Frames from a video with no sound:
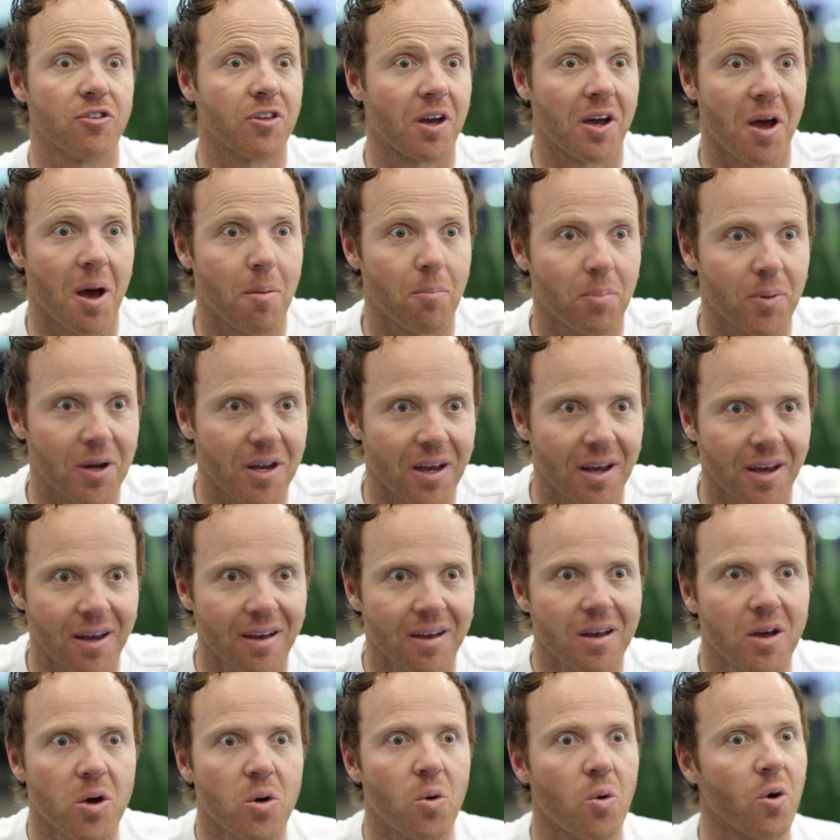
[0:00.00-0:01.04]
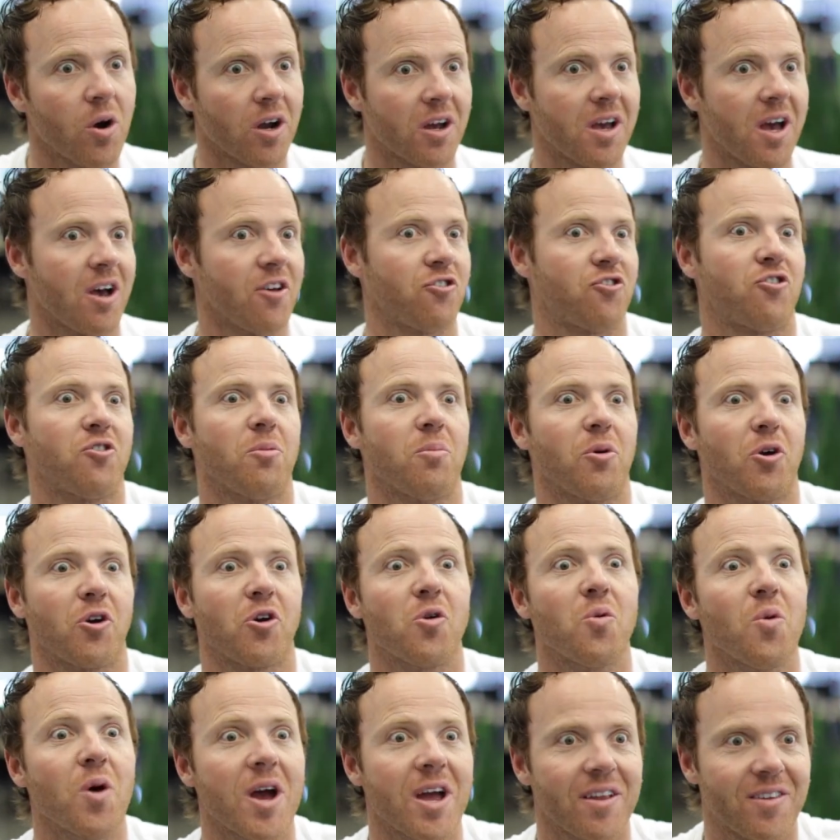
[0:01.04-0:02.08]
the company or a customer
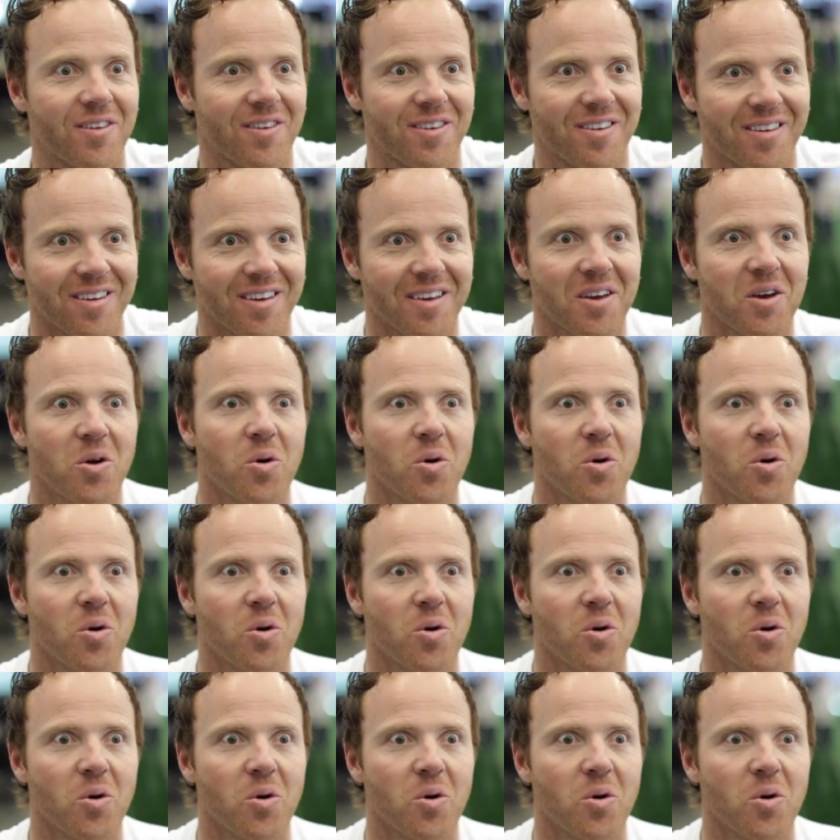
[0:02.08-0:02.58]
quits